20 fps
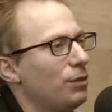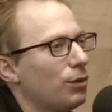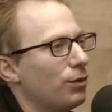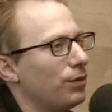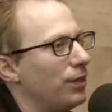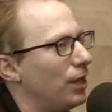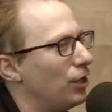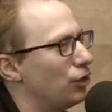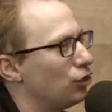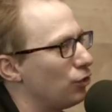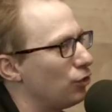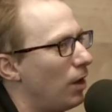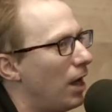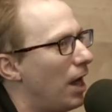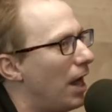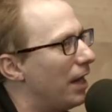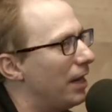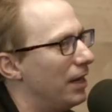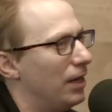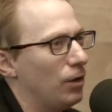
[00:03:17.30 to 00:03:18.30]
they
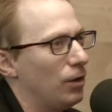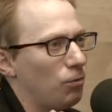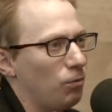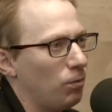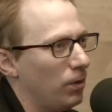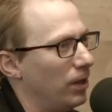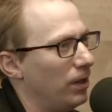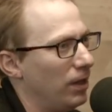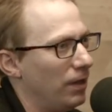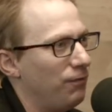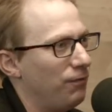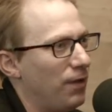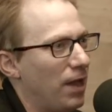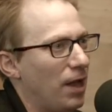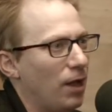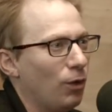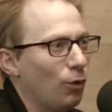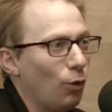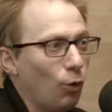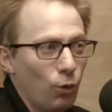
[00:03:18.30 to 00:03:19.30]
tried and it really
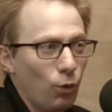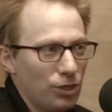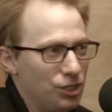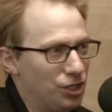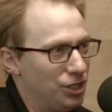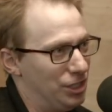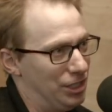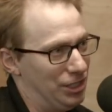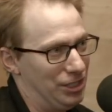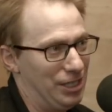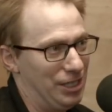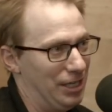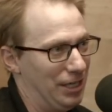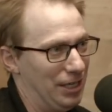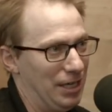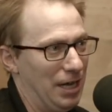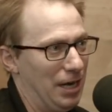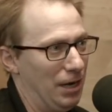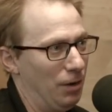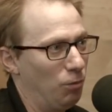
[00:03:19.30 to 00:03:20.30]
failed, or she just didn't
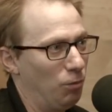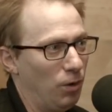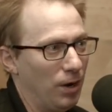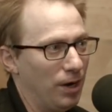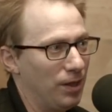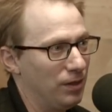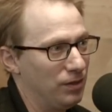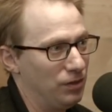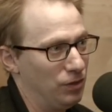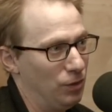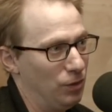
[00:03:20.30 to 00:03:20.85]
get it. One of the two.